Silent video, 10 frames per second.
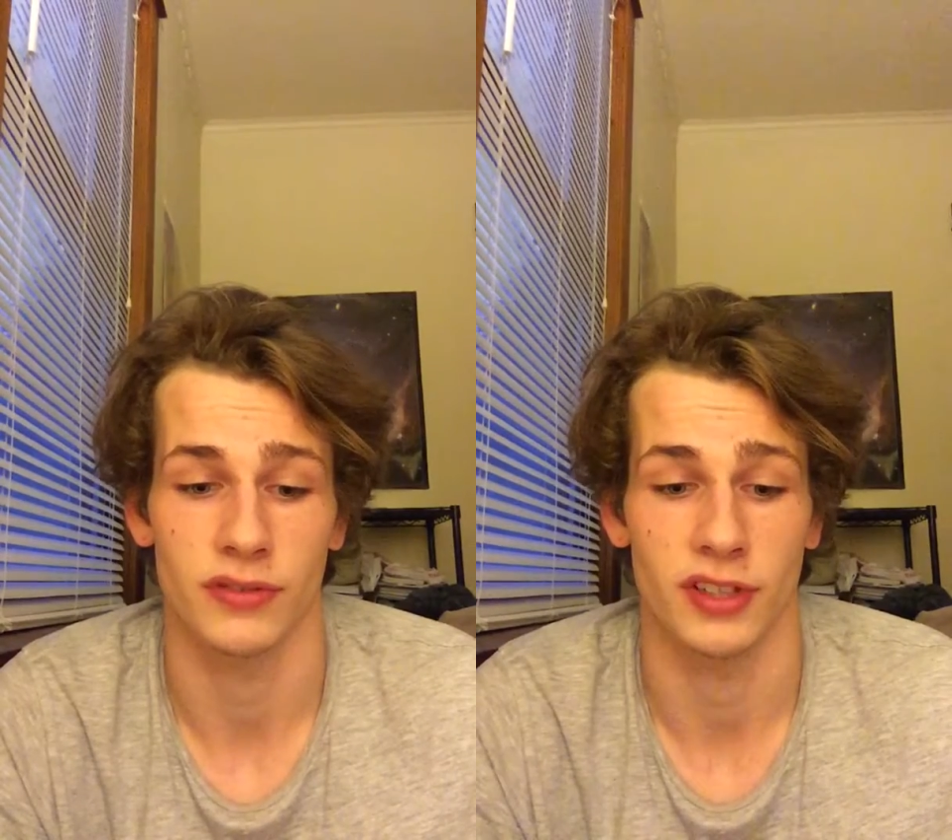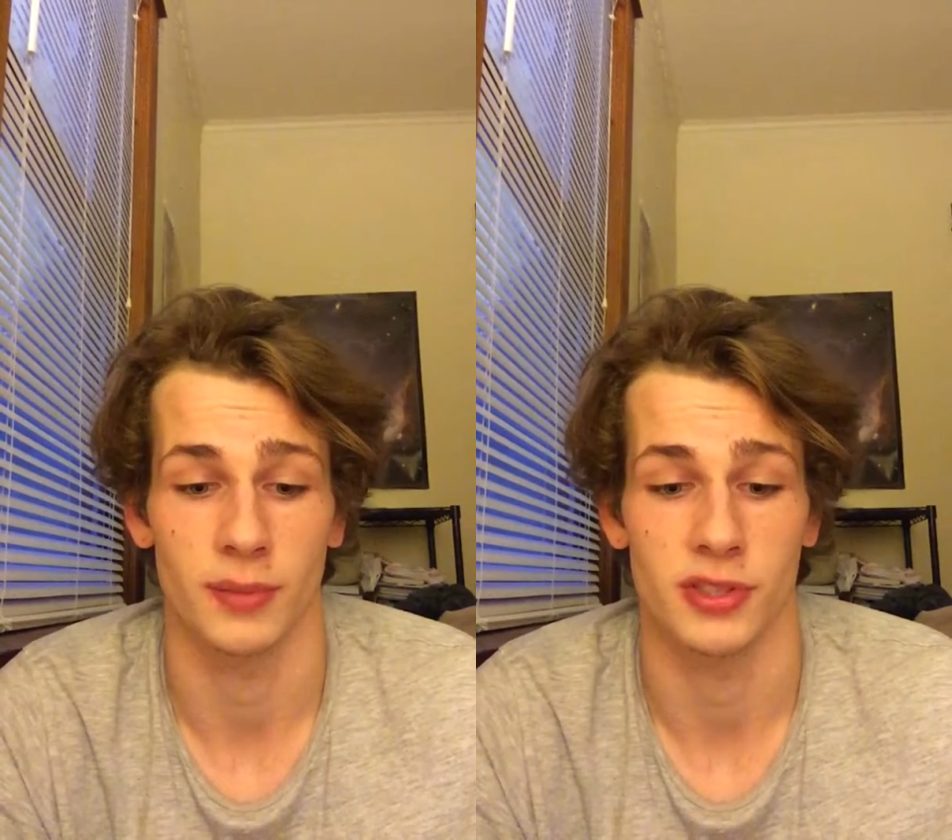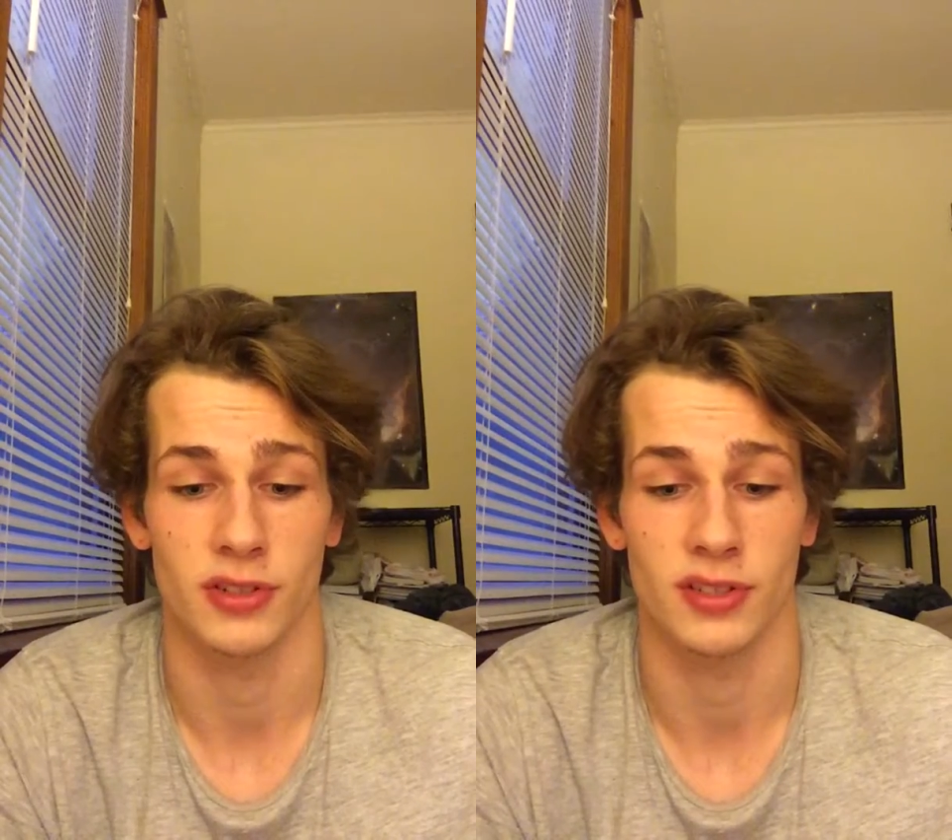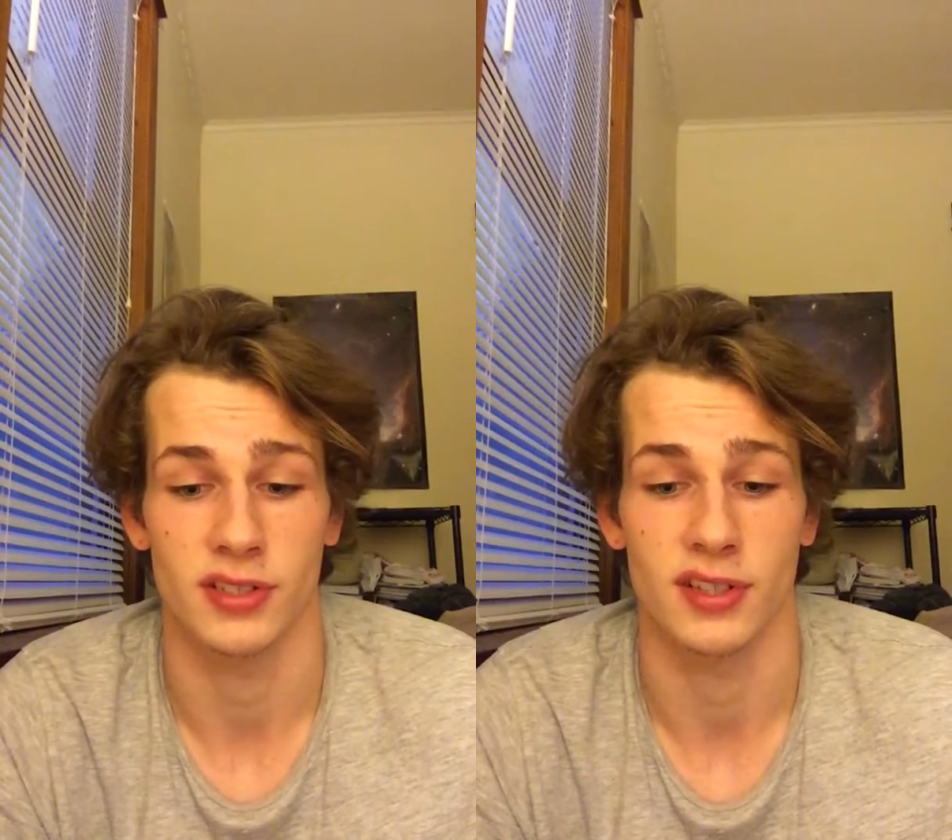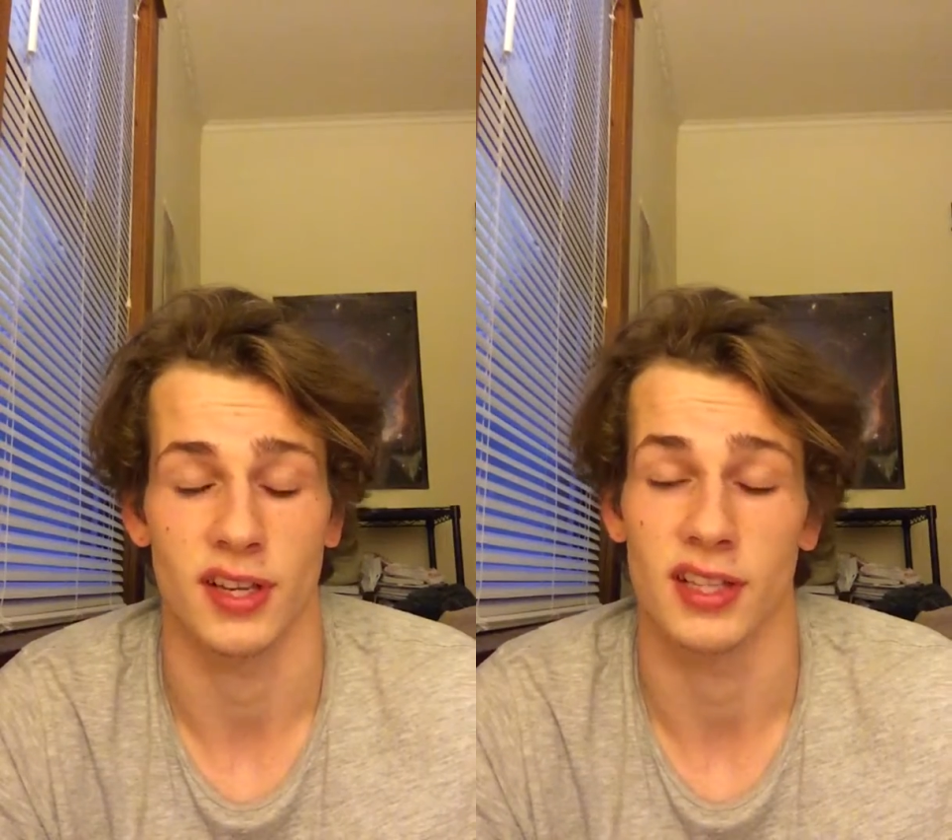and I'm sure this
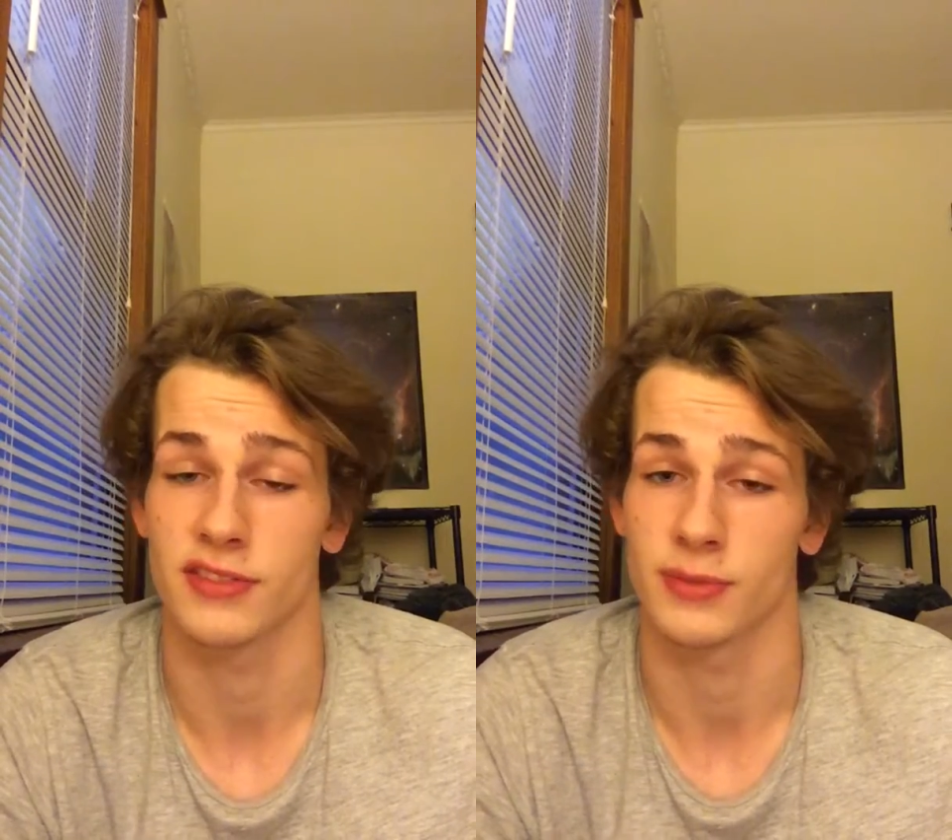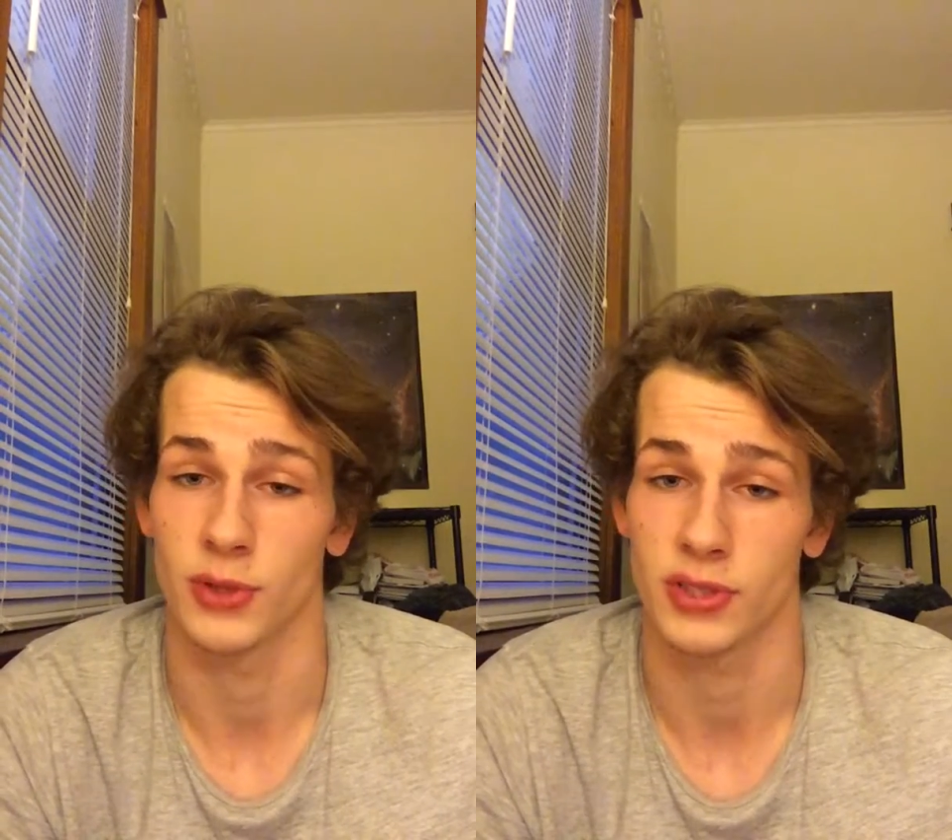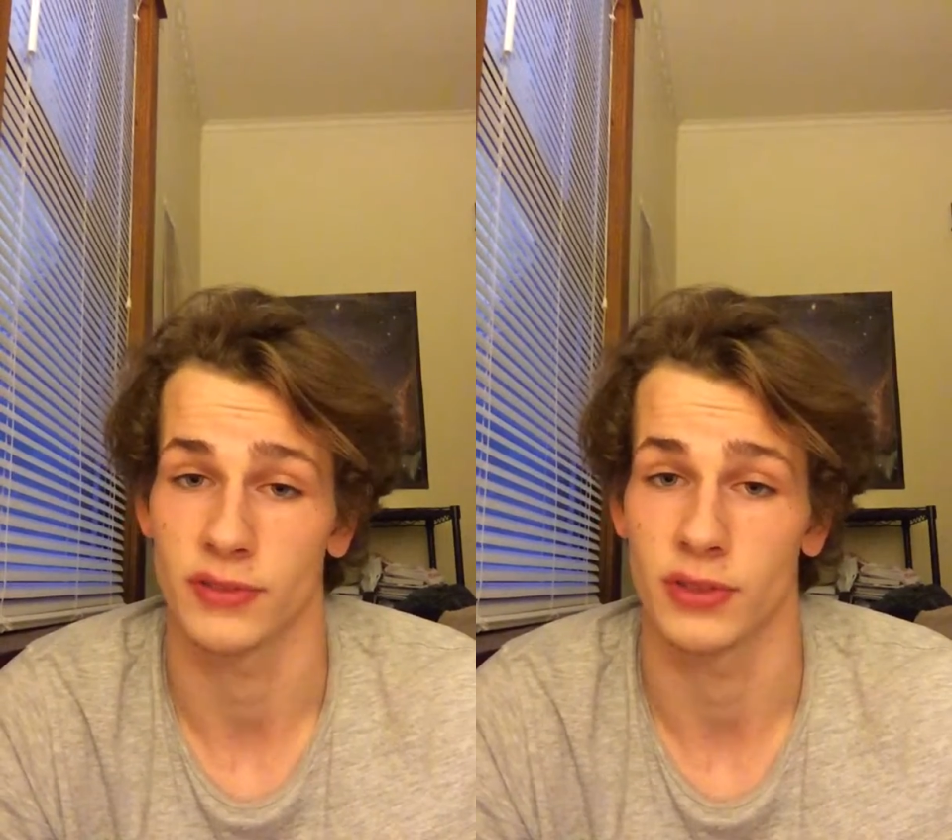is the case for most of